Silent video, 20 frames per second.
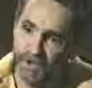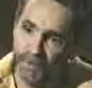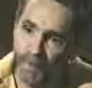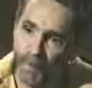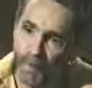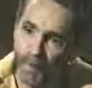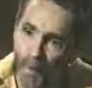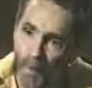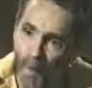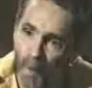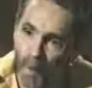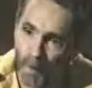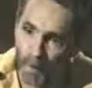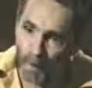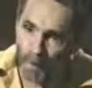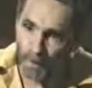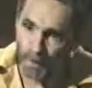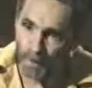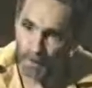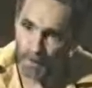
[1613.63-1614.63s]
war
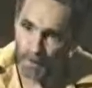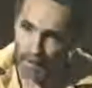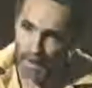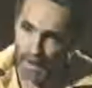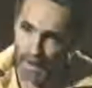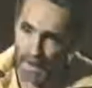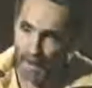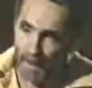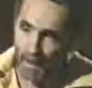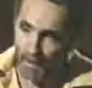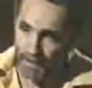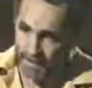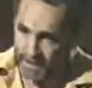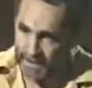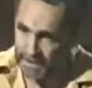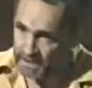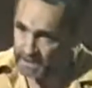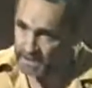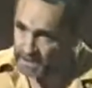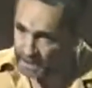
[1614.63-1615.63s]
and are
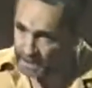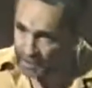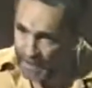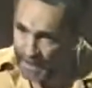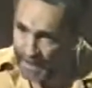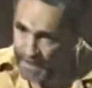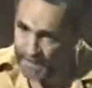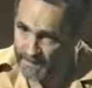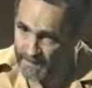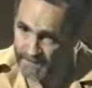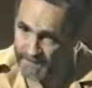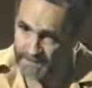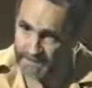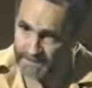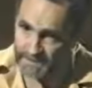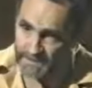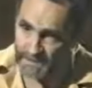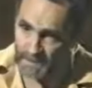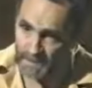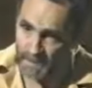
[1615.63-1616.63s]
in the grave
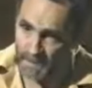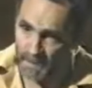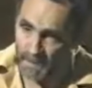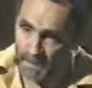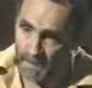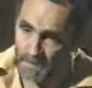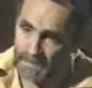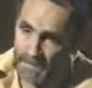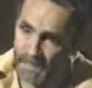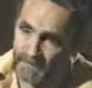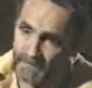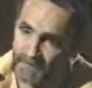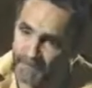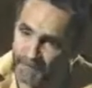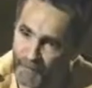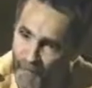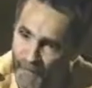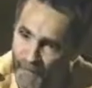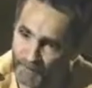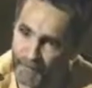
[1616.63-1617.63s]
that
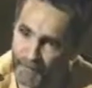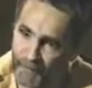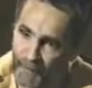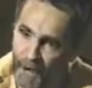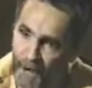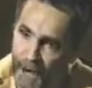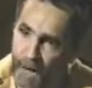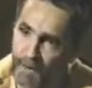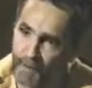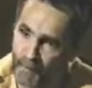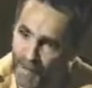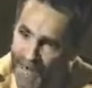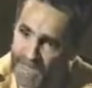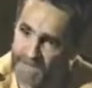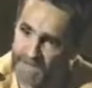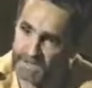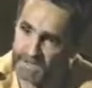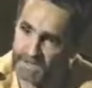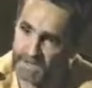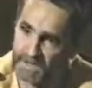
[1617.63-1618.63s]
fought for our
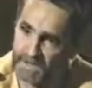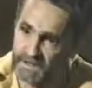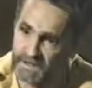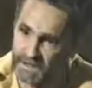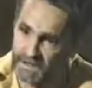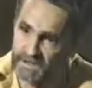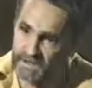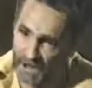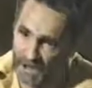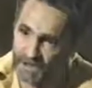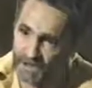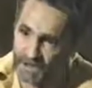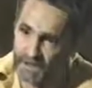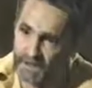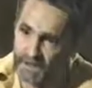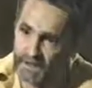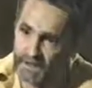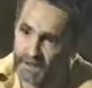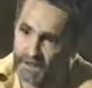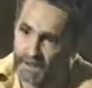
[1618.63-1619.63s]
rights in this country.
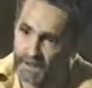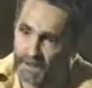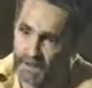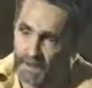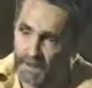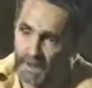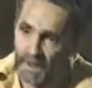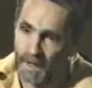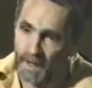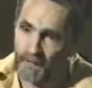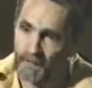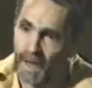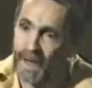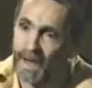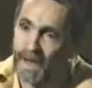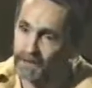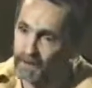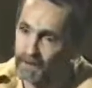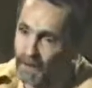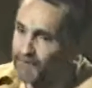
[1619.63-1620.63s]
My
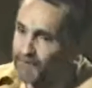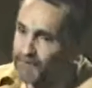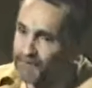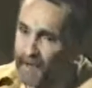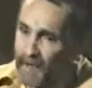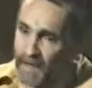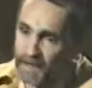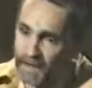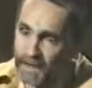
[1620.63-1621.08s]
grandfather